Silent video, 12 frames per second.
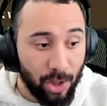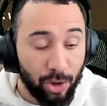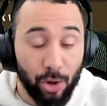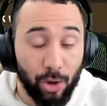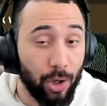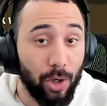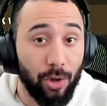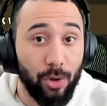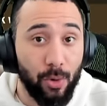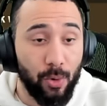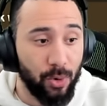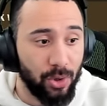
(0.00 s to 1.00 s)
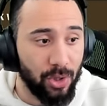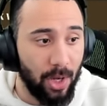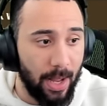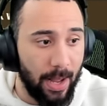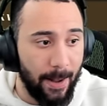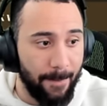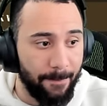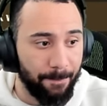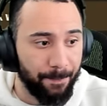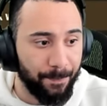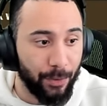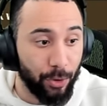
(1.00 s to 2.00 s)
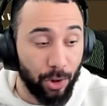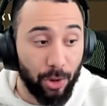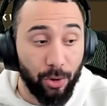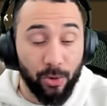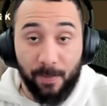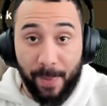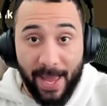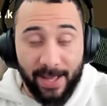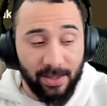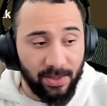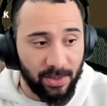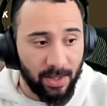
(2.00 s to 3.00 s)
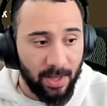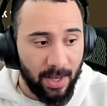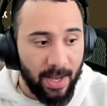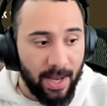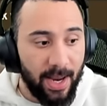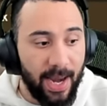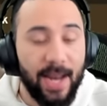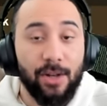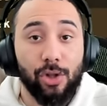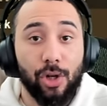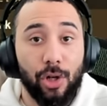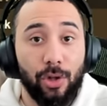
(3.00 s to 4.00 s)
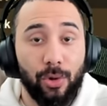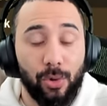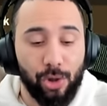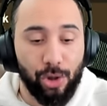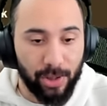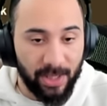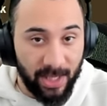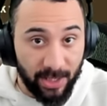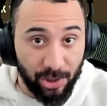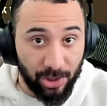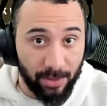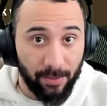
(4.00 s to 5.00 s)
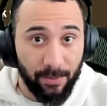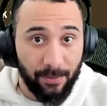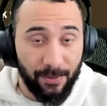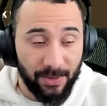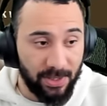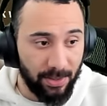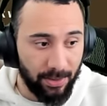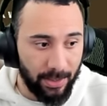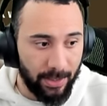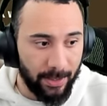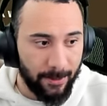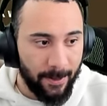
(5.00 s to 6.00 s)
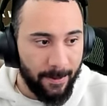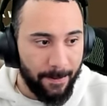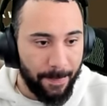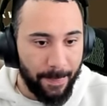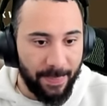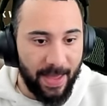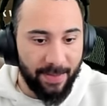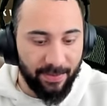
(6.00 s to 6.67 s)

So you're gonna lose, um, you're gonna lose beds, and you're gonna lose your kitchen facility that